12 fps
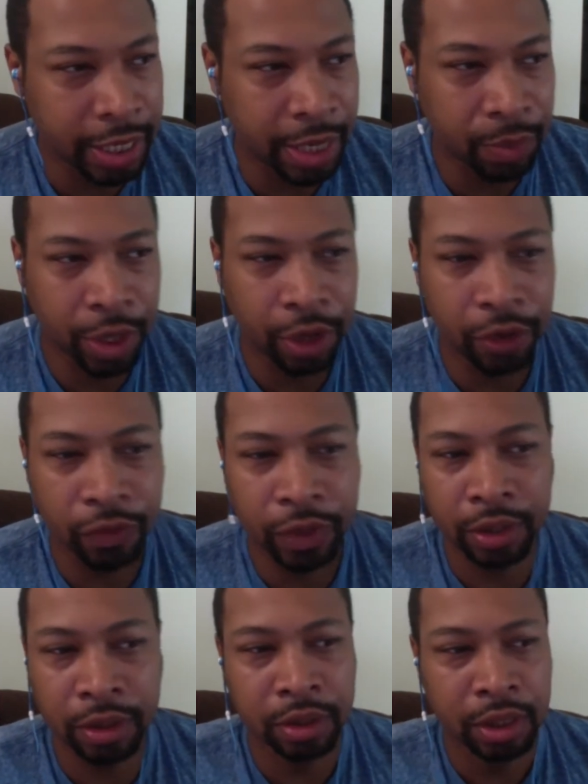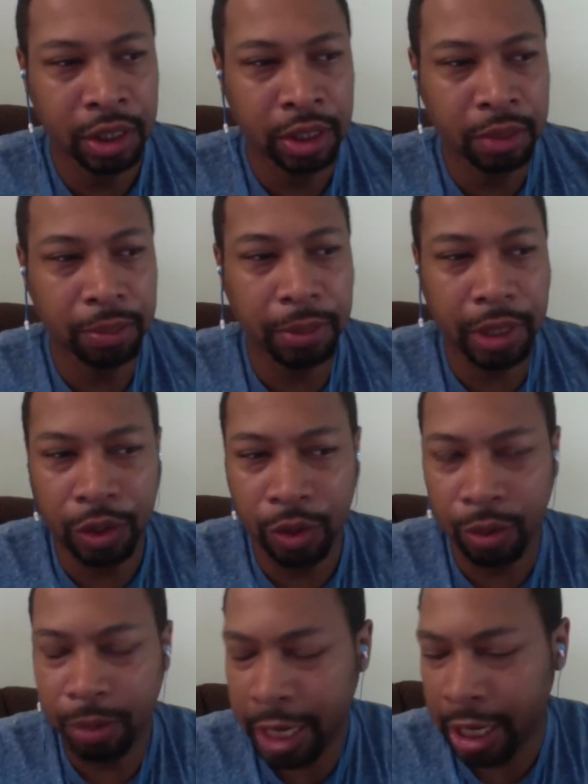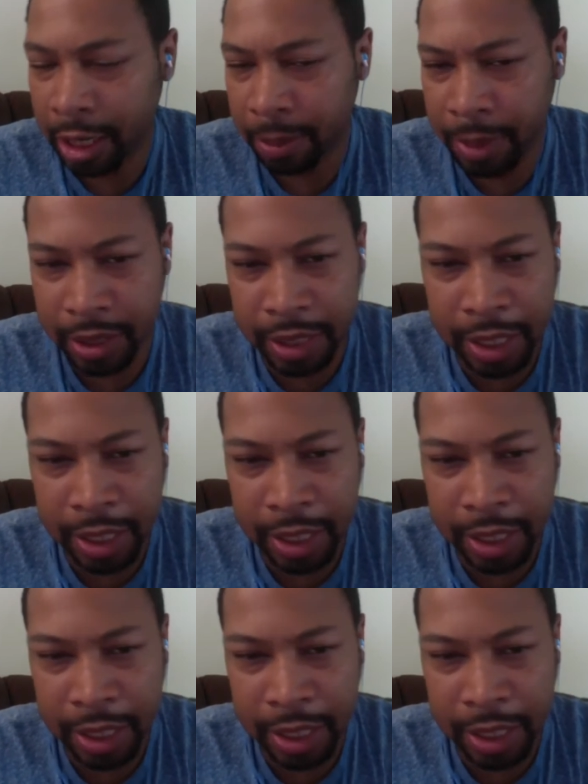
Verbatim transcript: They went over balloon payments.